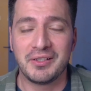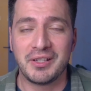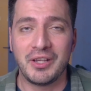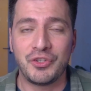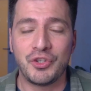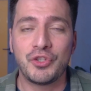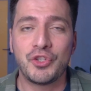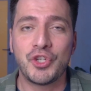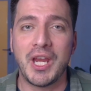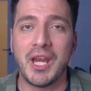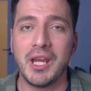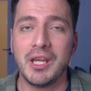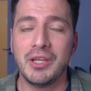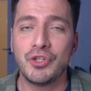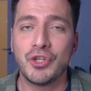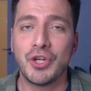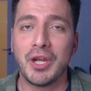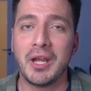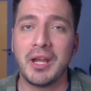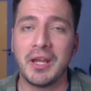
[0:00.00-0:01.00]

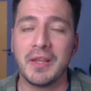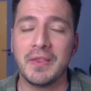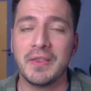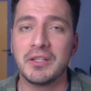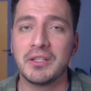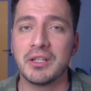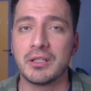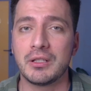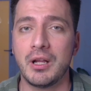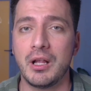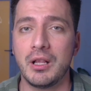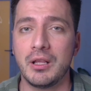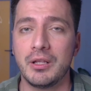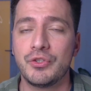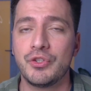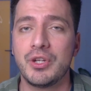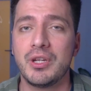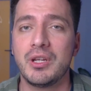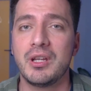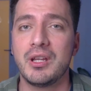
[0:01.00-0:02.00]
change in the
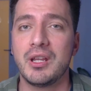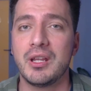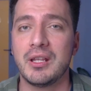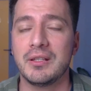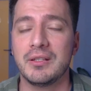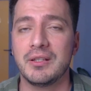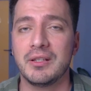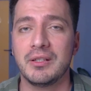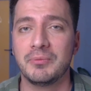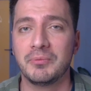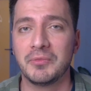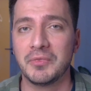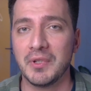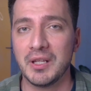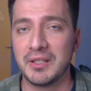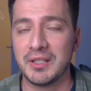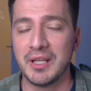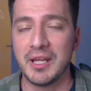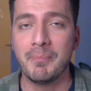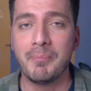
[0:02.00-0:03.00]
technology and
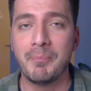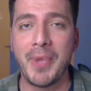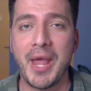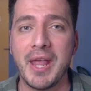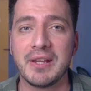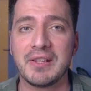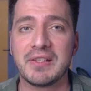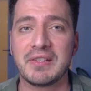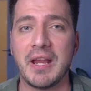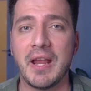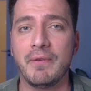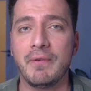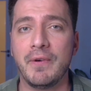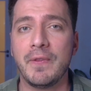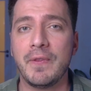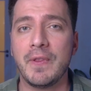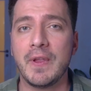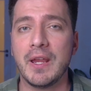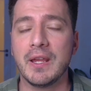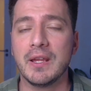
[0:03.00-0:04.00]
it impacts
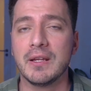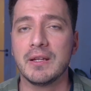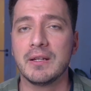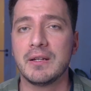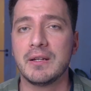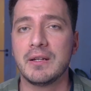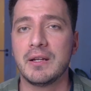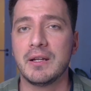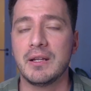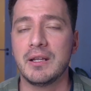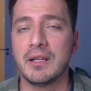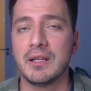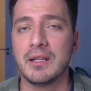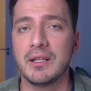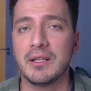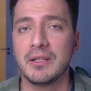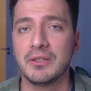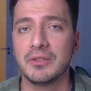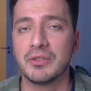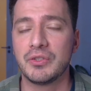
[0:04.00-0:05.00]
everything.
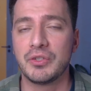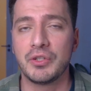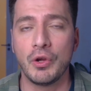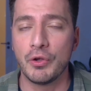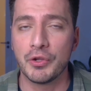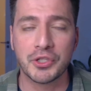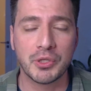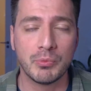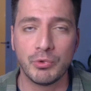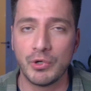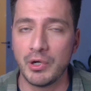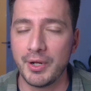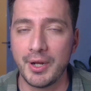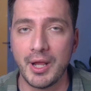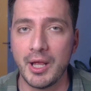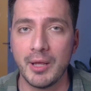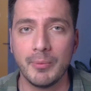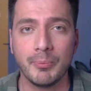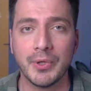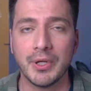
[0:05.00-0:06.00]
And you also brought
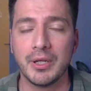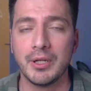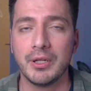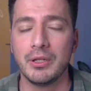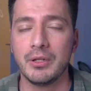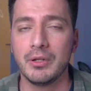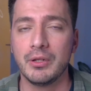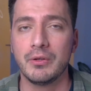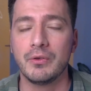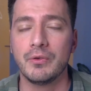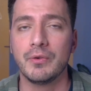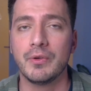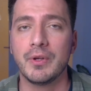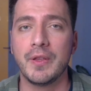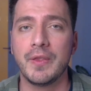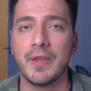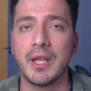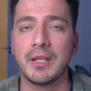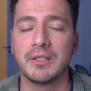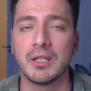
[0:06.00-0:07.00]
up,
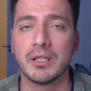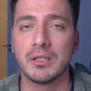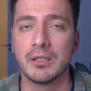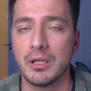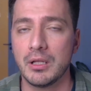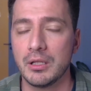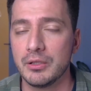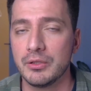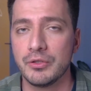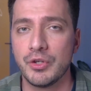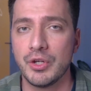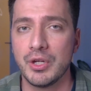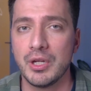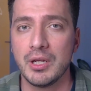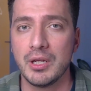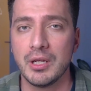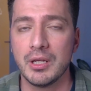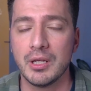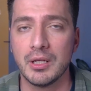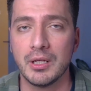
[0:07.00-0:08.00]
that
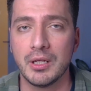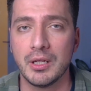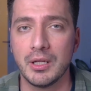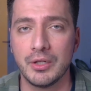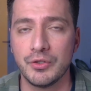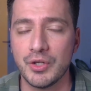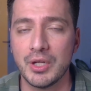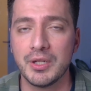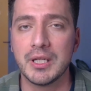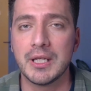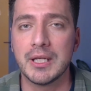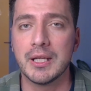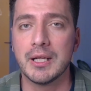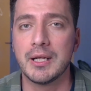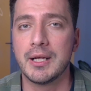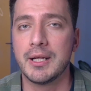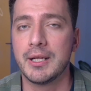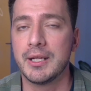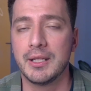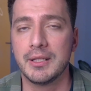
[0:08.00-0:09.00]
technology, agentic
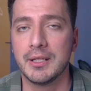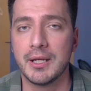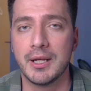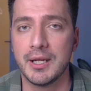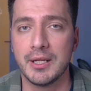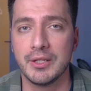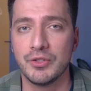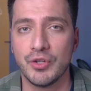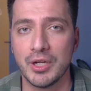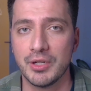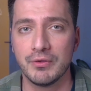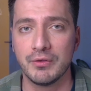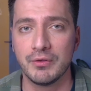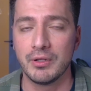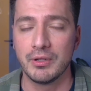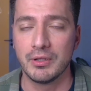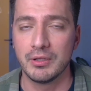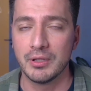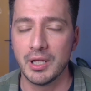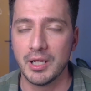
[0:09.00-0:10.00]
AI and AI in
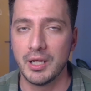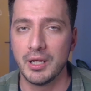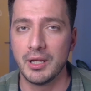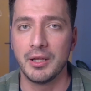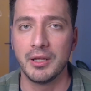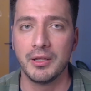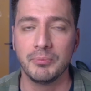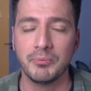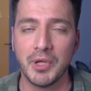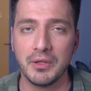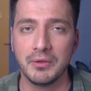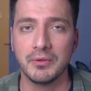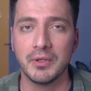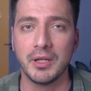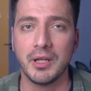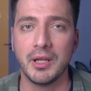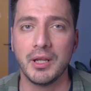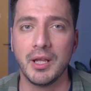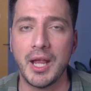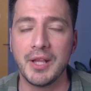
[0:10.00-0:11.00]
general, in
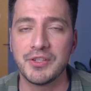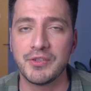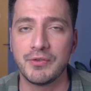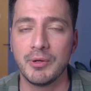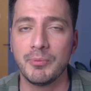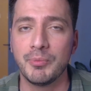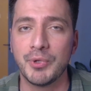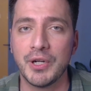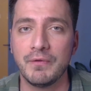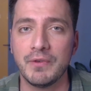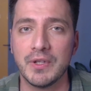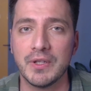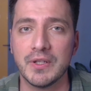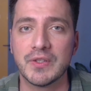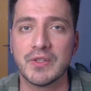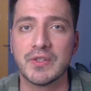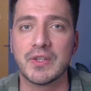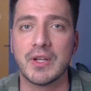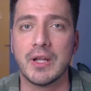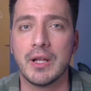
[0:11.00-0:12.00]
answering
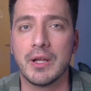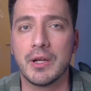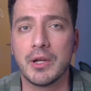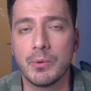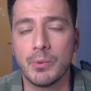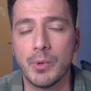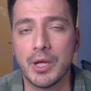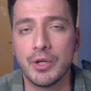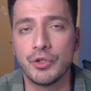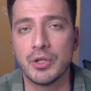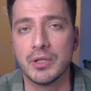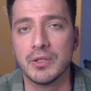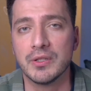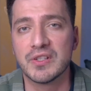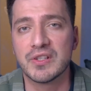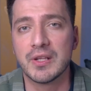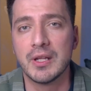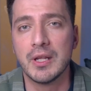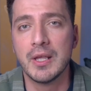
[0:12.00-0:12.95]
previous questions.